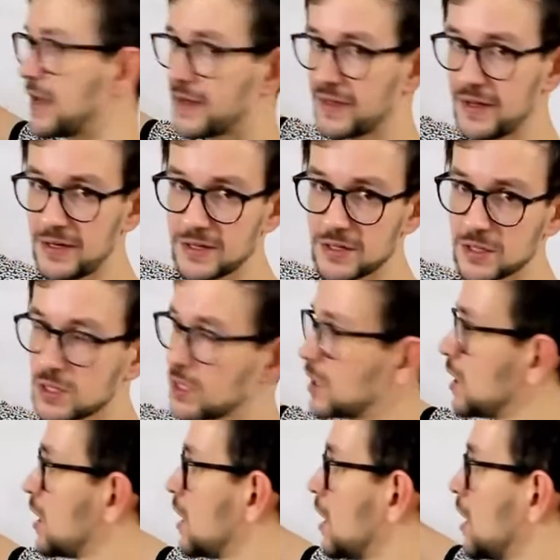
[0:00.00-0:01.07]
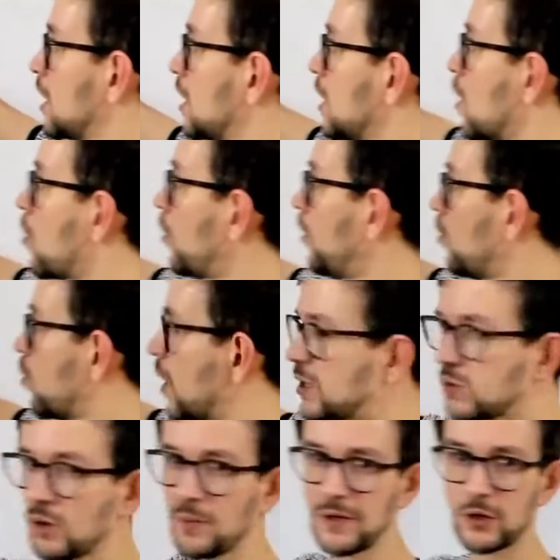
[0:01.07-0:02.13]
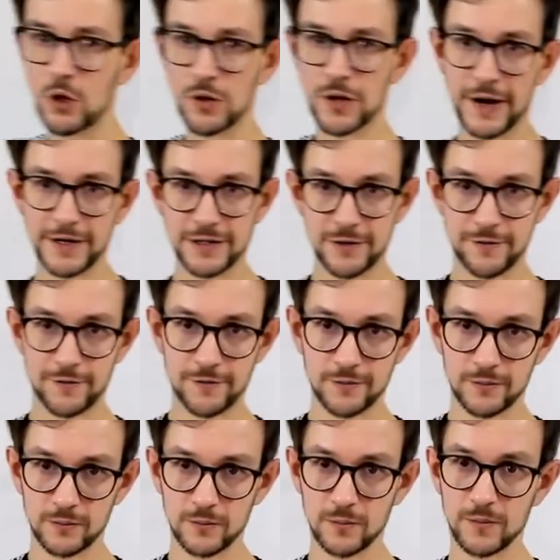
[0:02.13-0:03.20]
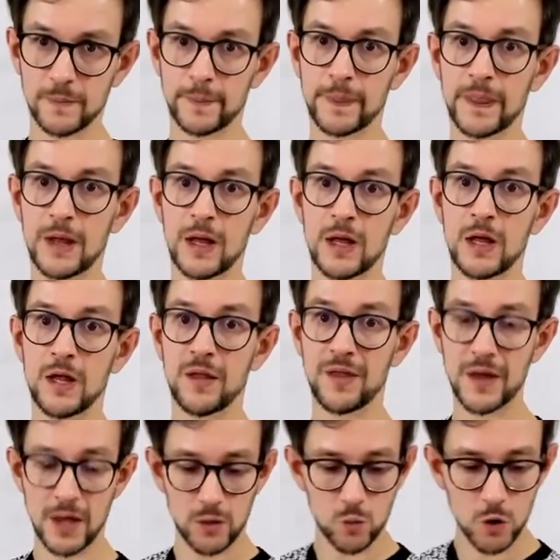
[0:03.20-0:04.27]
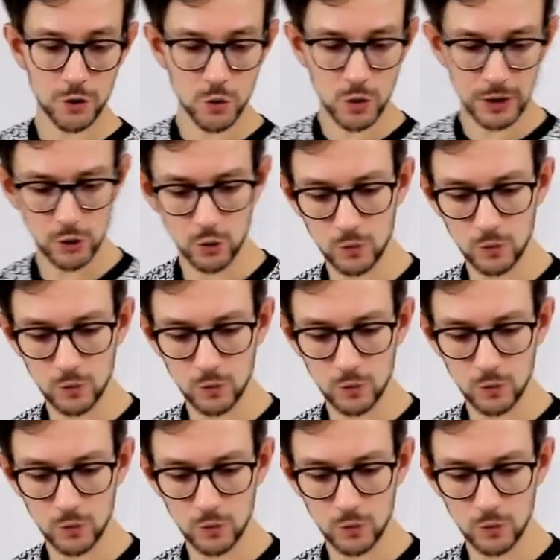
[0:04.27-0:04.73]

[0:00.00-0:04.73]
like this, all weights will be non-negative. Then what you can